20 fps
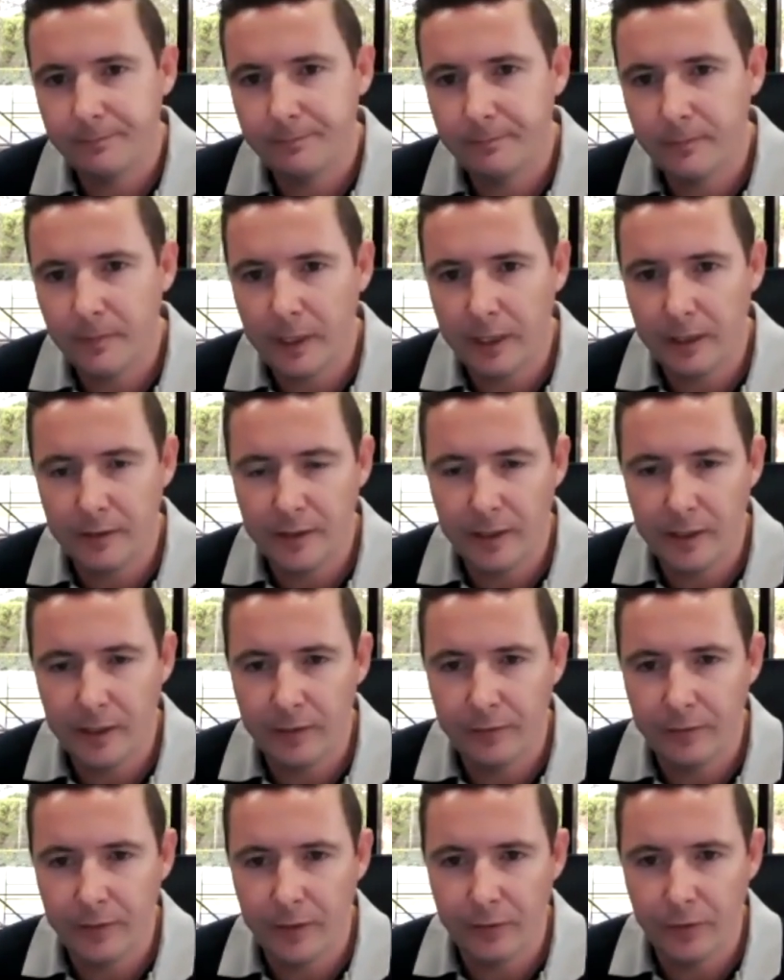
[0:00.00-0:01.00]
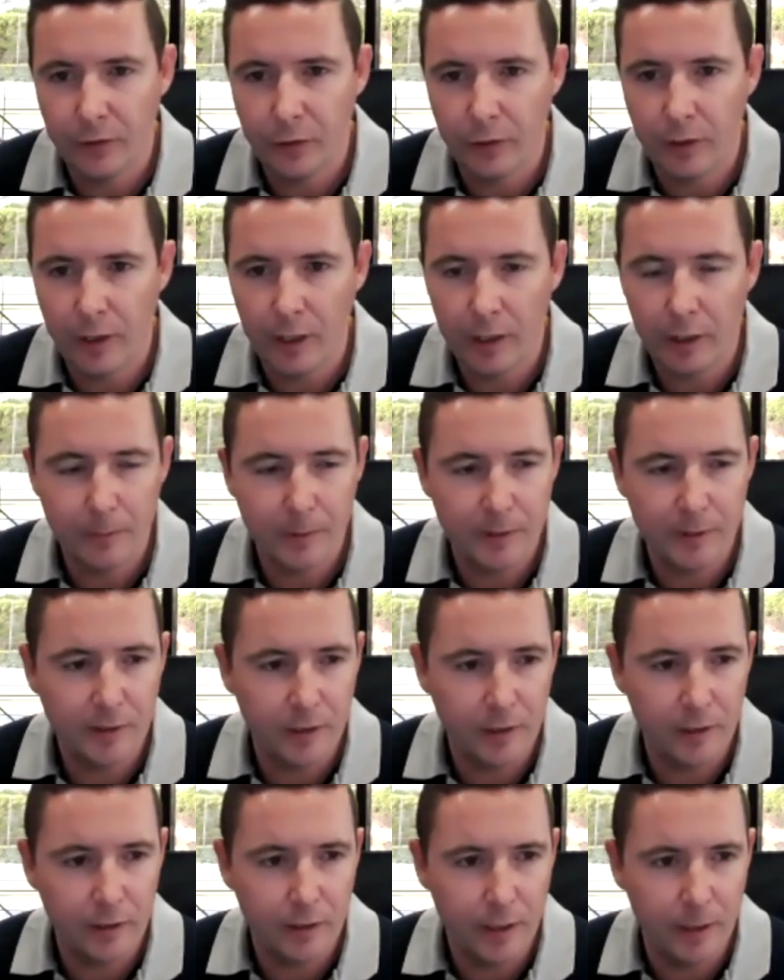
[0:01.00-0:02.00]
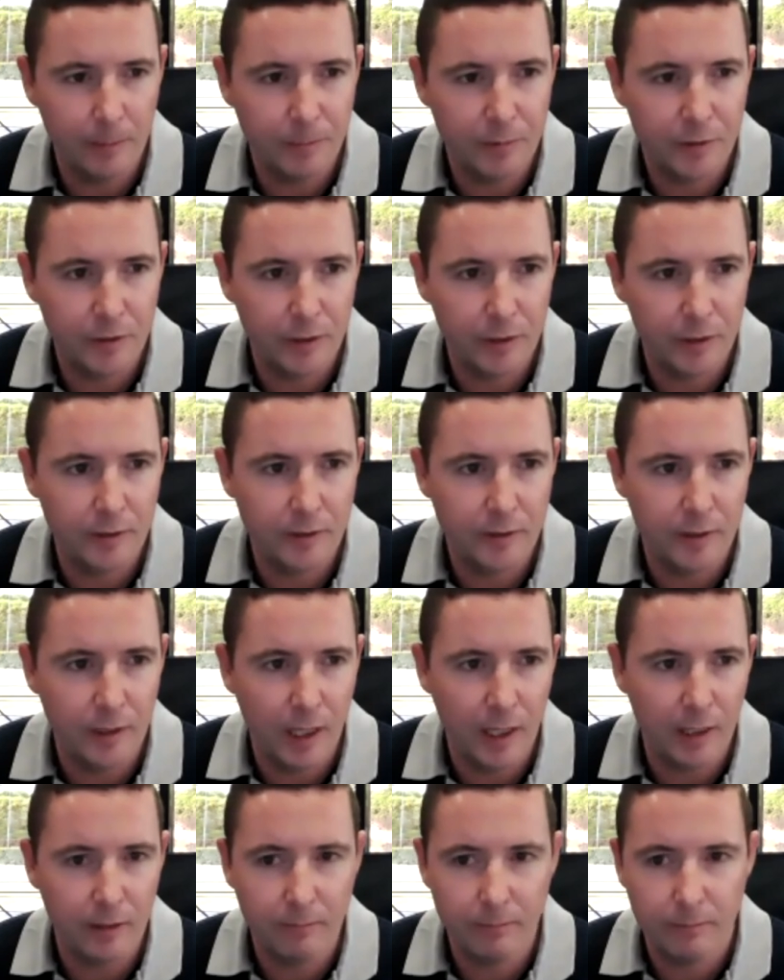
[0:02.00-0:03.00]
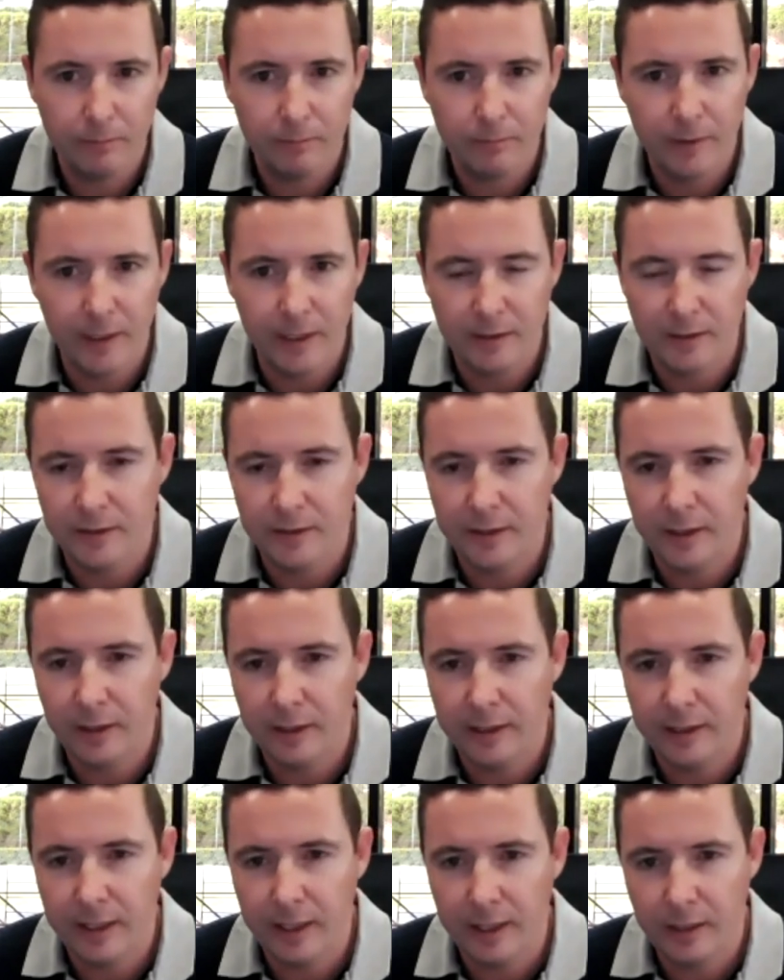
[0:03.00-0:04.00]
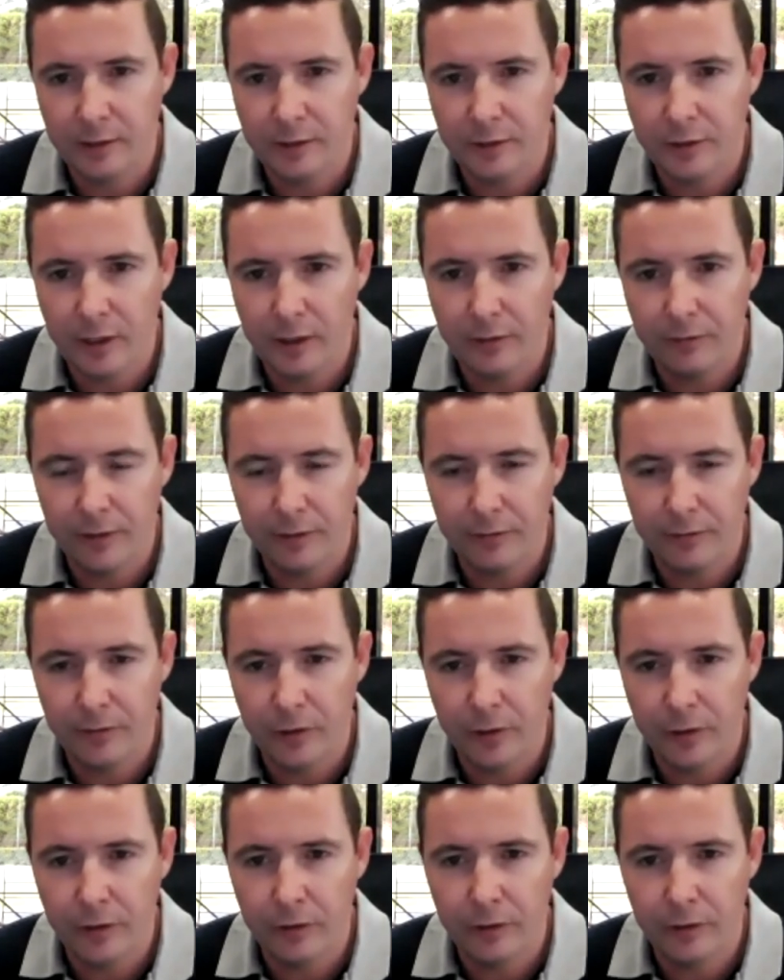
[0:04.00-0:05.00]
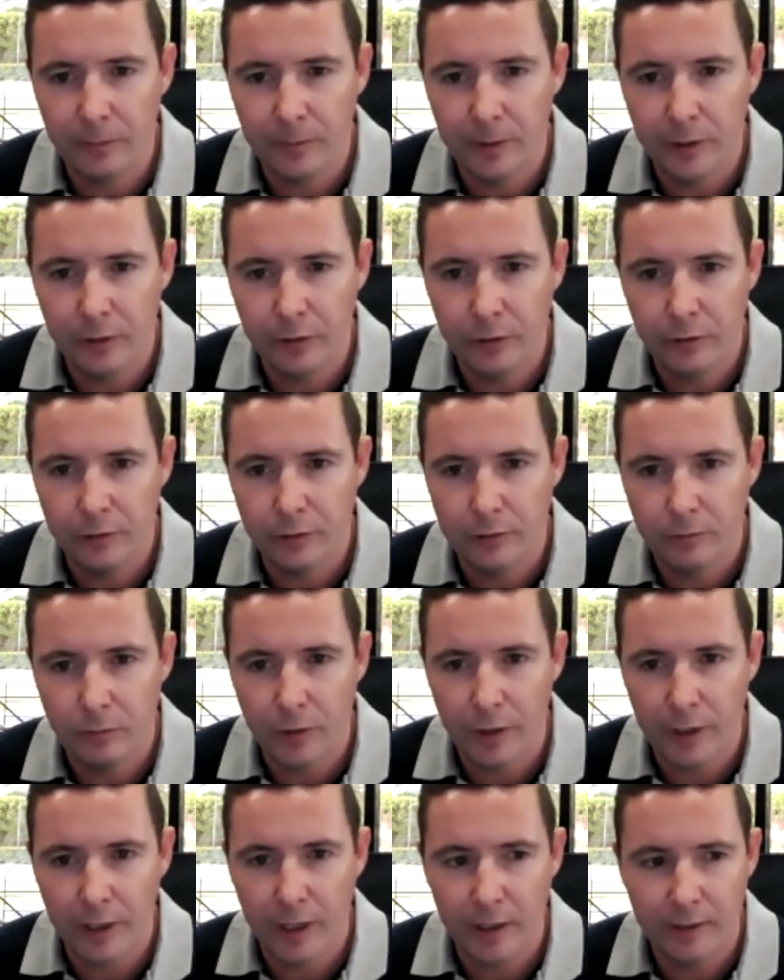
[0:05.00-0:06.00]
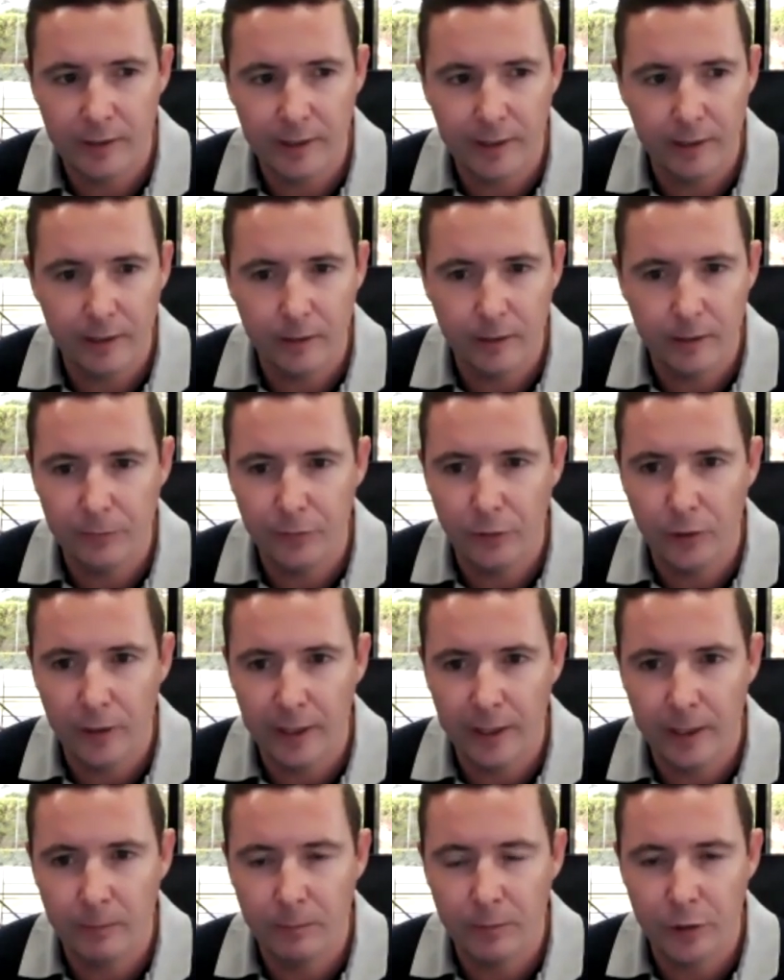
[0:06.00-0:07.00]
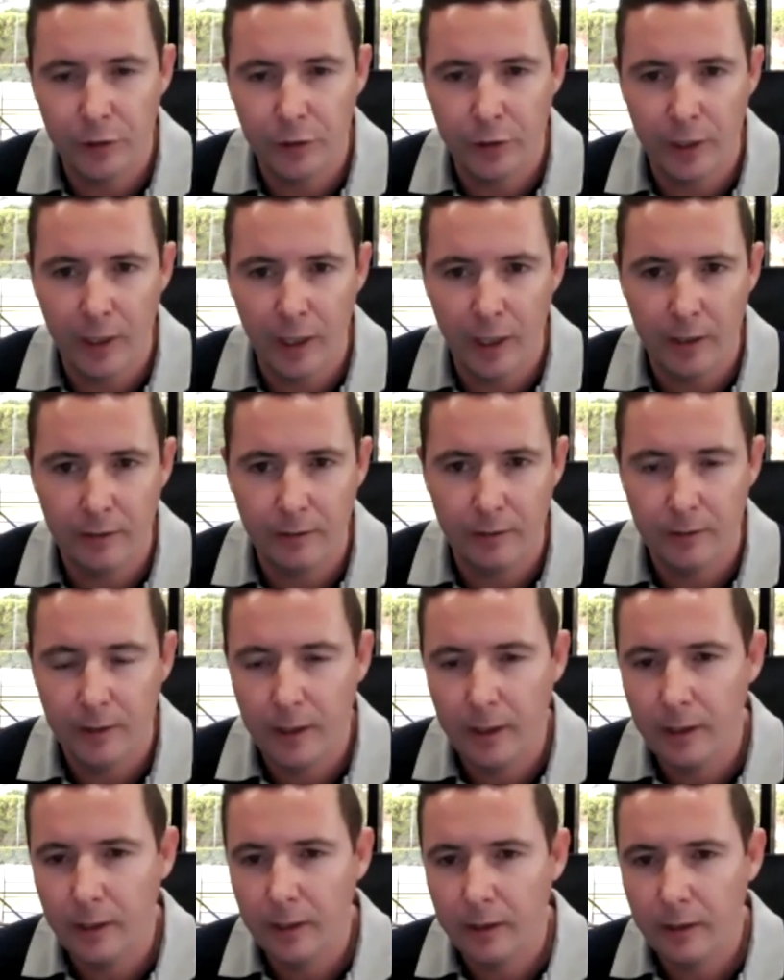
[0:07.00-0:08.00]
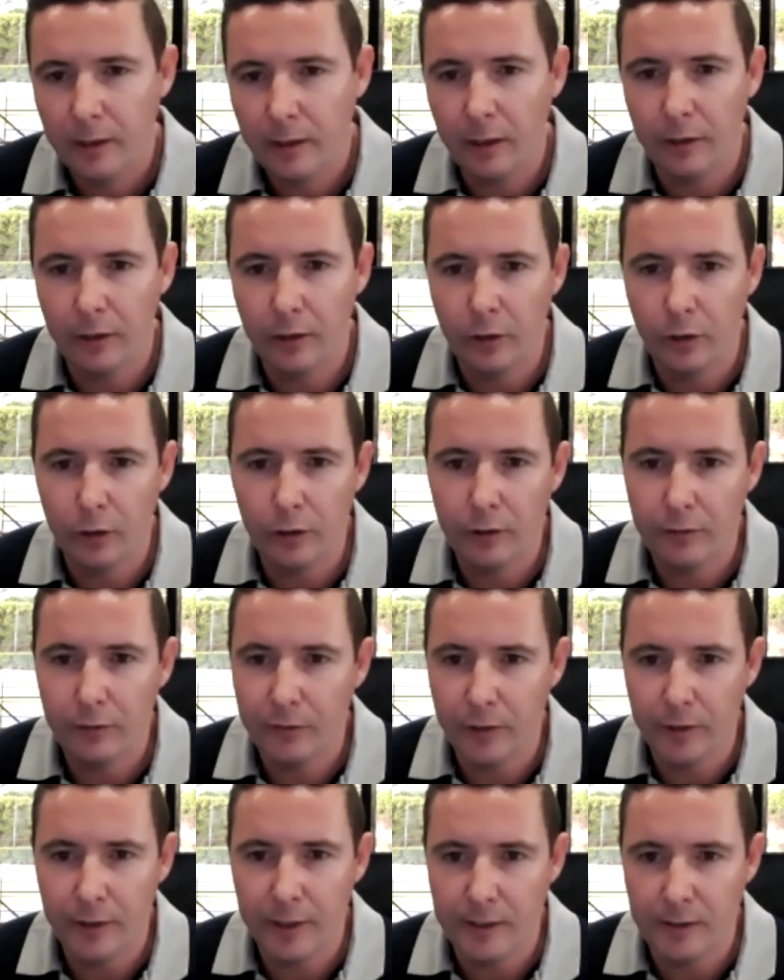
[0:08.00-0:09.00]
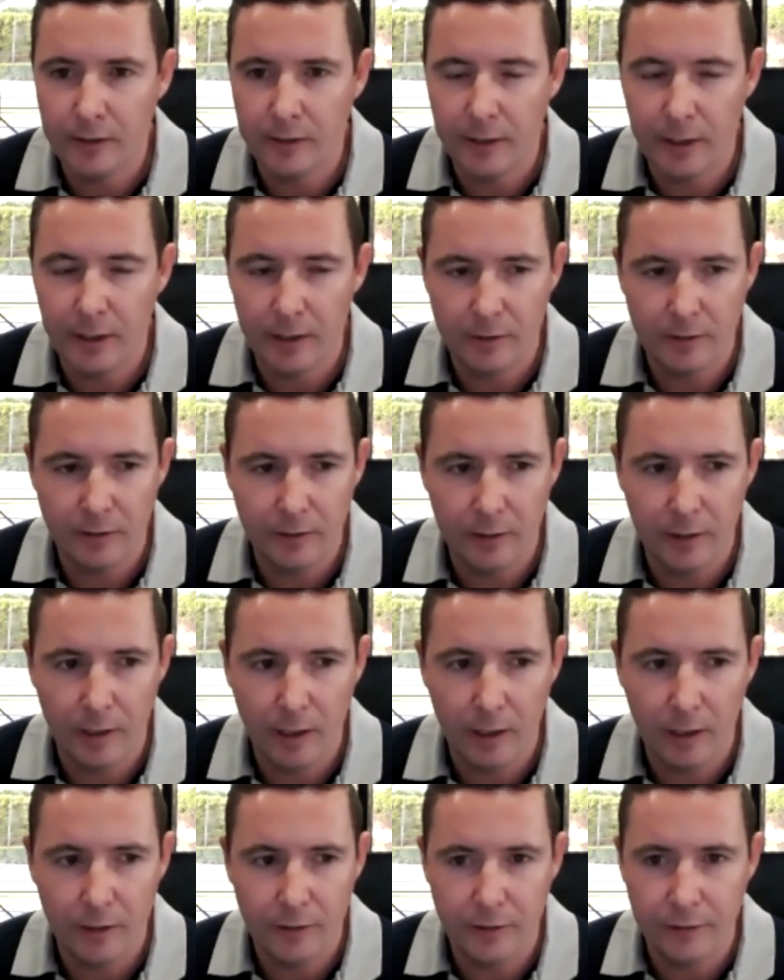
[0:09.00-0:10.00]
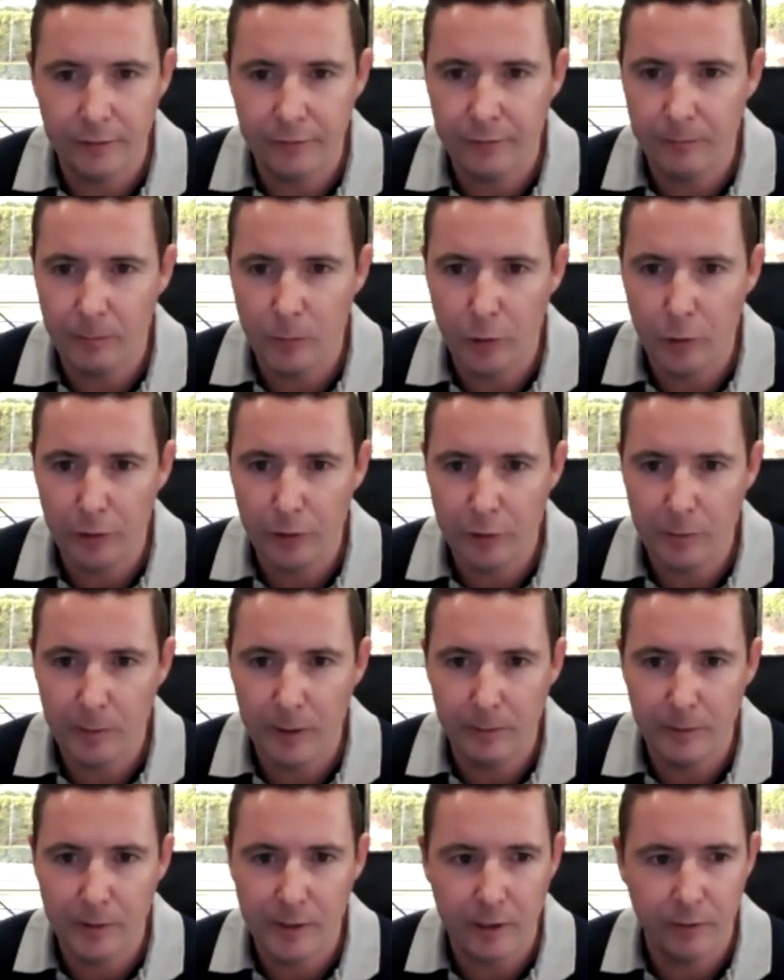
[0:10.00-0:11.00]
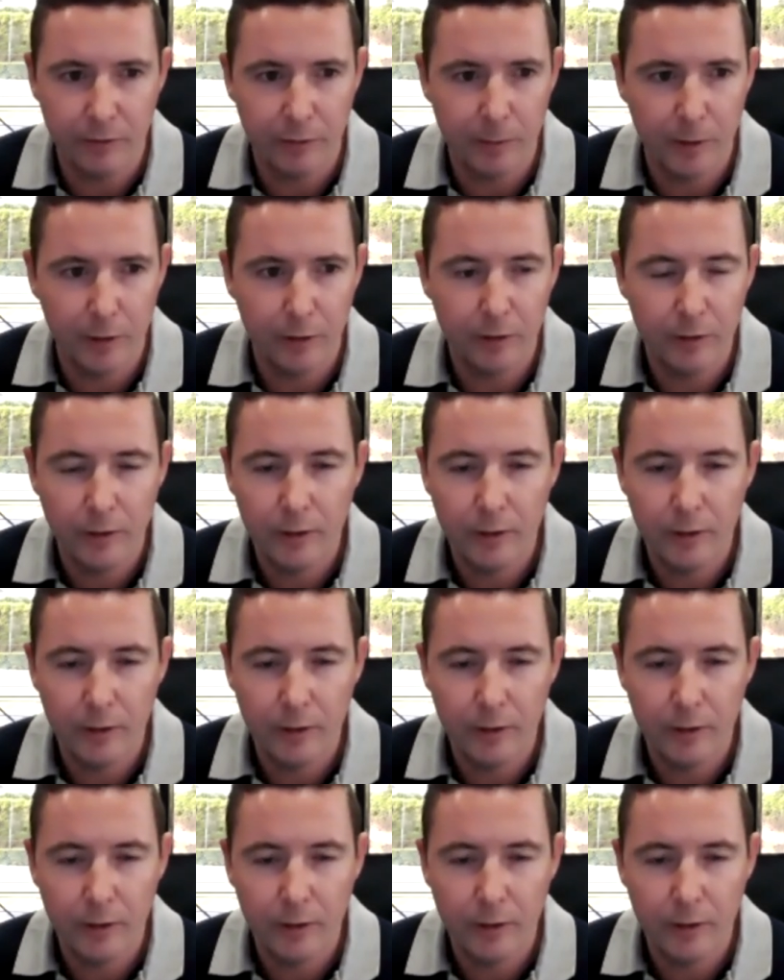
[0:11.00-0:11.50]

like i say if, if your occupancy dips it's not necessarily catastrophic for you i mean you just work hard to get them full again but you're not on the hook for tens of thousands of dollars of mortgage payments every month